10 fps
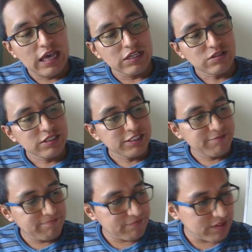I'm gonna
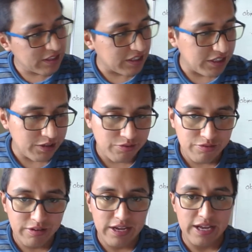give
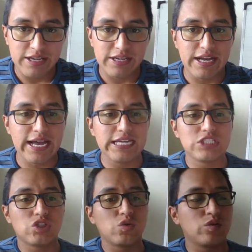
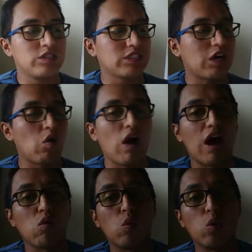students
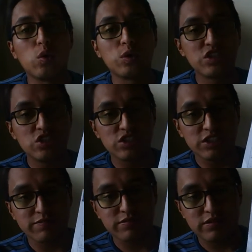a worksheet,